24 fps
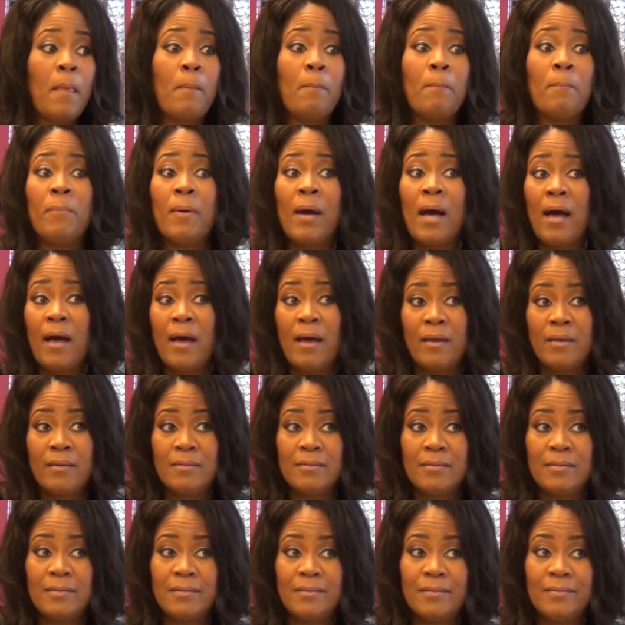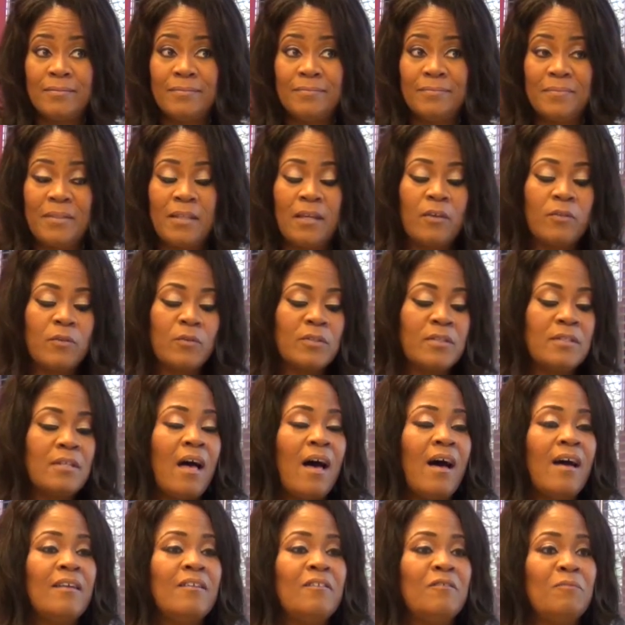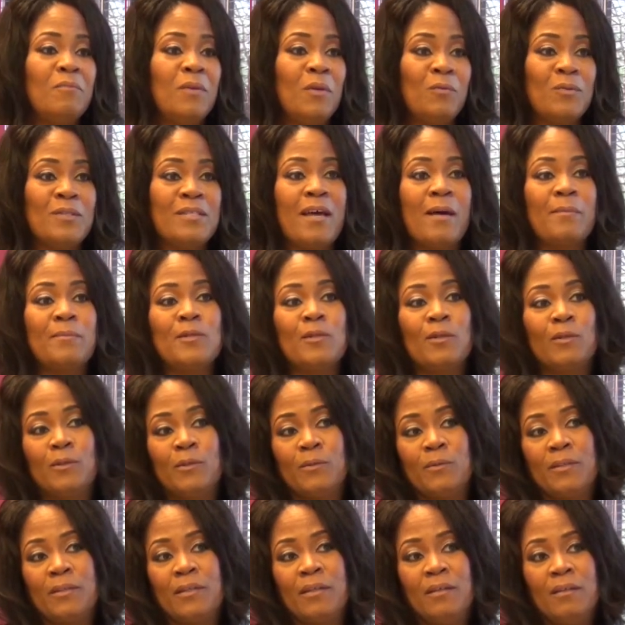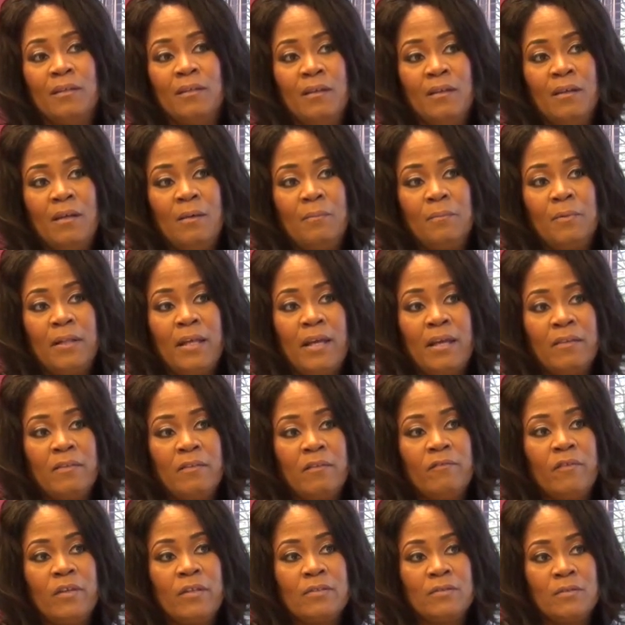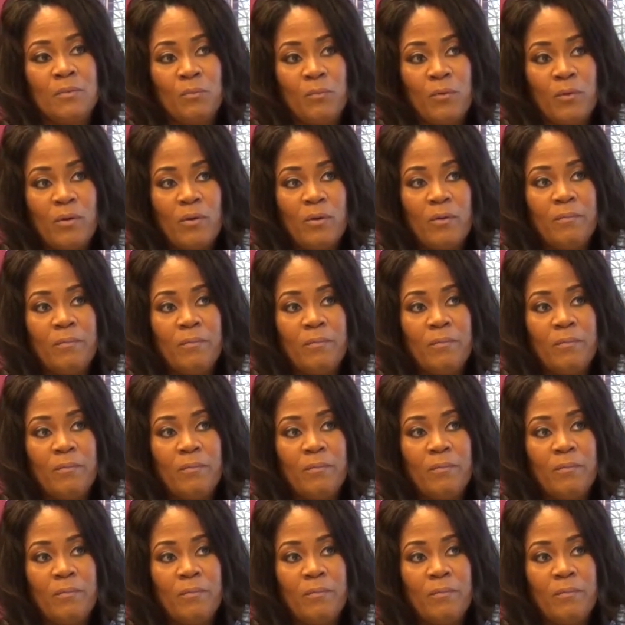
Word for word: But the other side of me was absolutely playing the victim role.